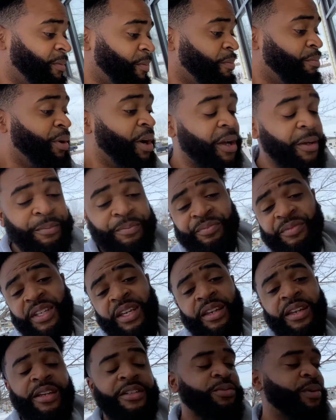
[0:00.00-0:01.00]
But
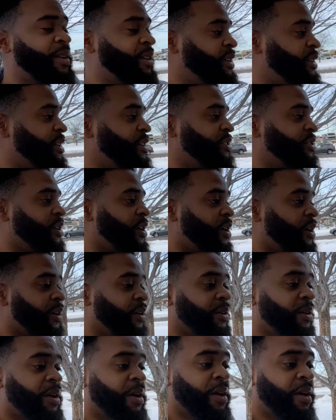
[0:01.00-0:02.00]
it is what it is, y'all
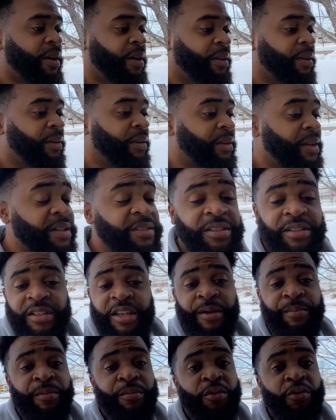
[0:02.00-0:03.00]
let's just
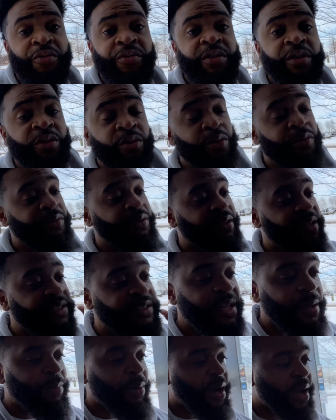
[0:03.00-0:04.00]
keep it moving and grooving. Let's
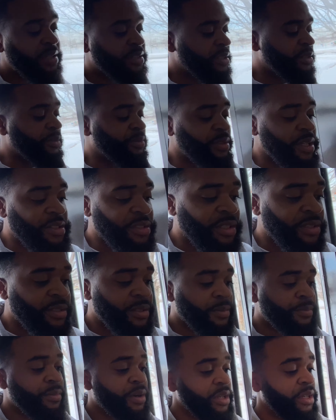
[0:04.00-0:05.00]
stay positive. Let's get to the
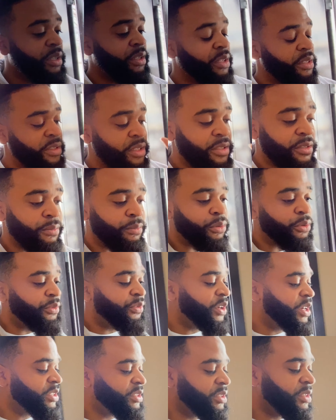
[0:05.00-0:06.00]
money. Let's get some blue
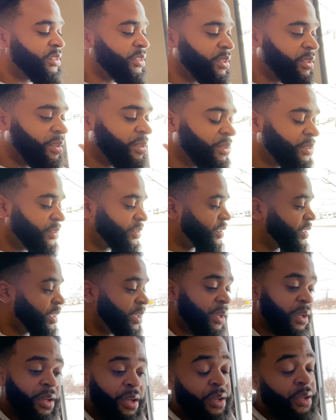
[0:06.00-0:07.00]
faces. And
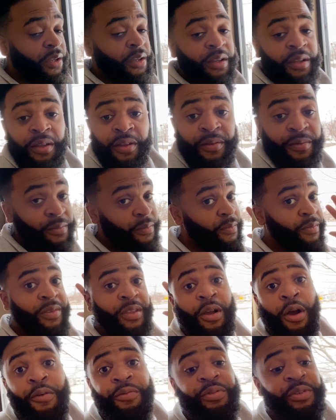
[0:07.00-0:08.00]

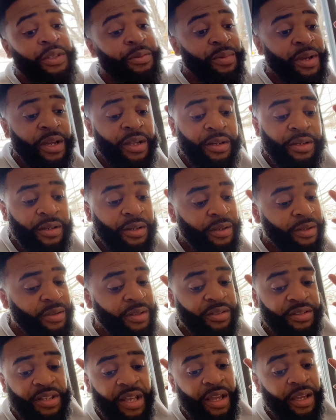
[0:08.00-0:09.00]
hopefully, man,
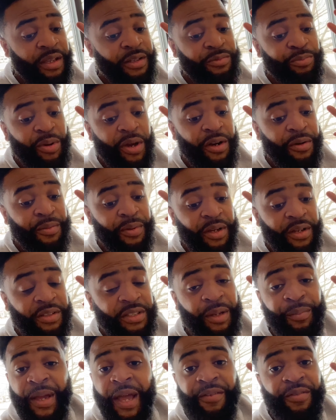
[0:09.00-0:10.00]
this day gets better, man, because
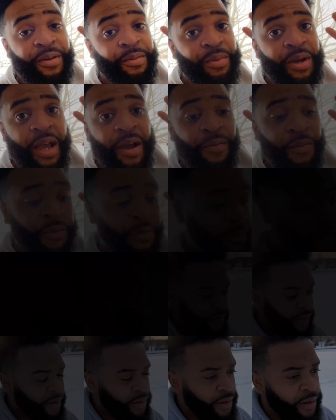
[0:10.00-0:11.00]
I'm having a bad
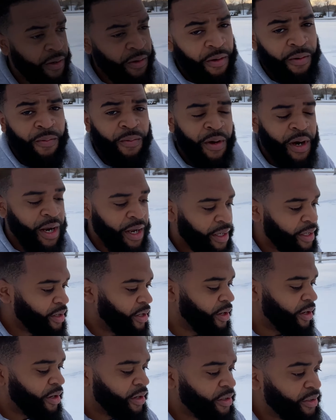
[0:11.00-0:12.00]
one. All right,
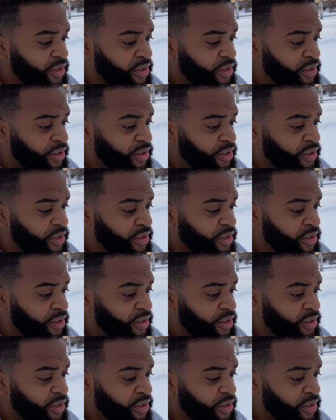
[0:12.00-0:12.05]
y'all.